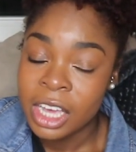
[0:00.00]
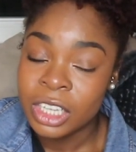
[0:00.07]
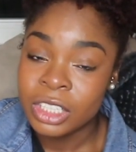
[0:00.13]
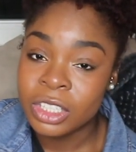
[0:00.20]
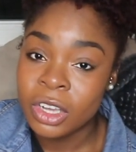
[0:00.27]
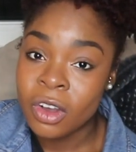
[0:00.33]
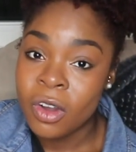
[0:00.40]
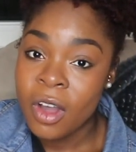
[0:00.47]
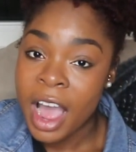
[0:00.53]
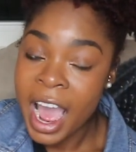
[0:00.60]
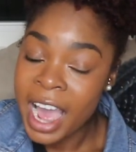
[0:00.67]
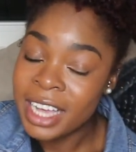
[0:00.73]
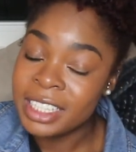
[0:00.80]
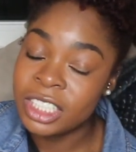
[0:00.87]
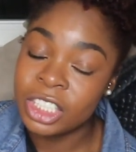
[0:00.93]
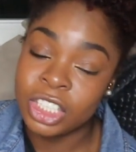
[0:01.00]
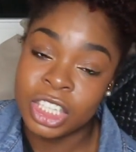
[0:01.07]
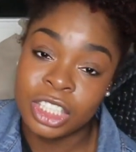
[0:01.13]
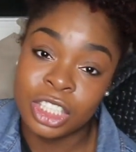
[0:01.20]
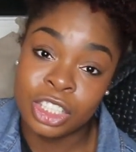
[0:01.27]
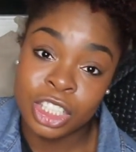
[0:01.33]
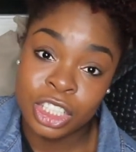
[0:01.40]
so i
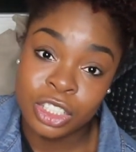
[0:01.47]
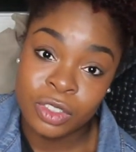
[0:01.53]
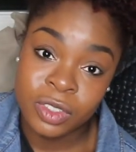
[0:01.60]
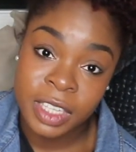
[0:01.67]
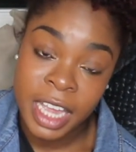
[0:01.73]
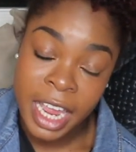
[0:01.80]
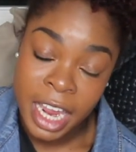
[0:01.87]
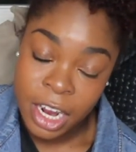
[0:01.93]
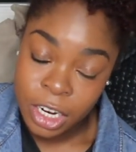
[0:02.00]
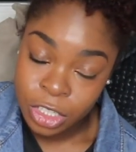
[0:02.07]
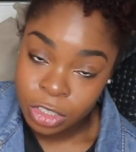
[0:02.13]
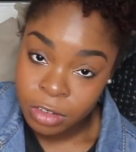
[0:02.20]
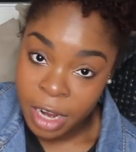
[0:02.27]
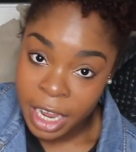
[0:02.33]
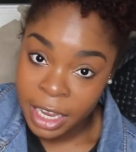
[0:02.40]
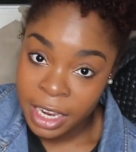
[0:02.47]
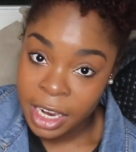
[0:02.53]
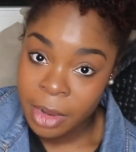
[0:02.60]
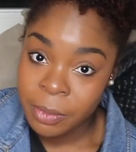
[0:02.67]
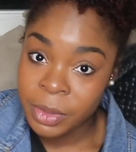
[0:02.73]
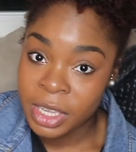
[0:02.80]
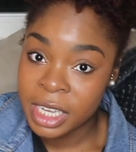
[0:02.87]
suggest to just use air
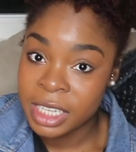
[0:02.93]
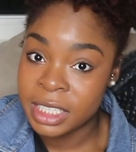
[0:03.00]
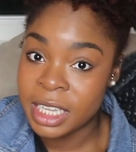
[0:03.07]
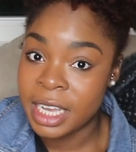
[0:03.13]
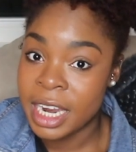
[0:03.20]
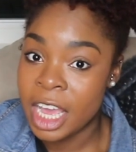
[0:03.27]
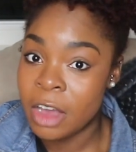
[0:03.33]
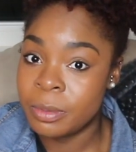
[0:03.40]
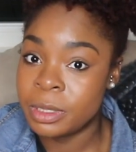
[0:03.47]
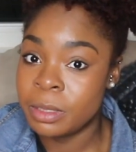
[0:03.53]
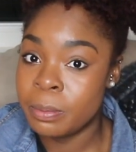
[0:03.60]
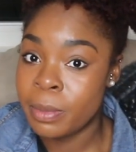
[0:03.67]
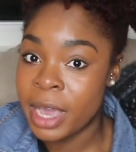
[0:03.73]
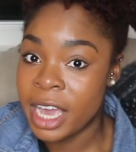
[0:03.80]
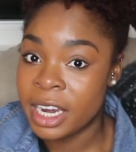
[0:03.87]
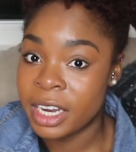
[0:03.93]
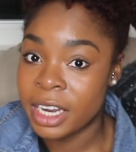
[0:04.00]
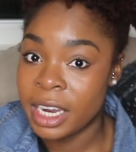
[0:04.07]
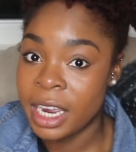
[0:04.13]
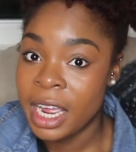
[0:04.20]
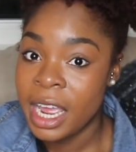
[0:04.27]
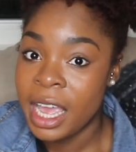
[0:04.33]
drying because that helps
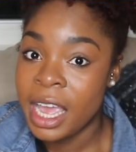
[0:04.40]
better